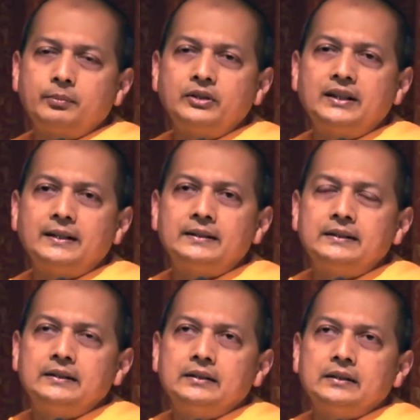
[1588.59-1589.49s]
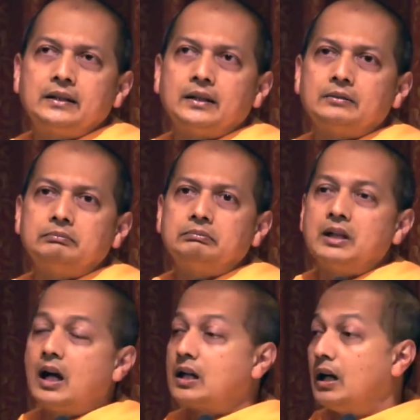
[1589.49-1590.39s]
Buddha, um,
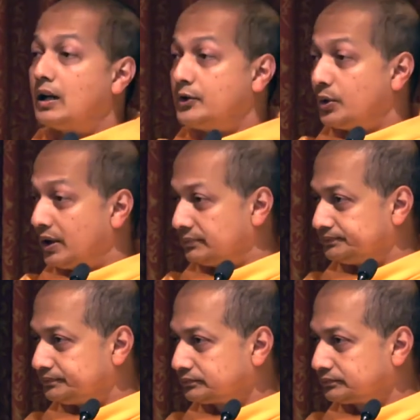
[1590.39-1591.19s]
Nagarjuna,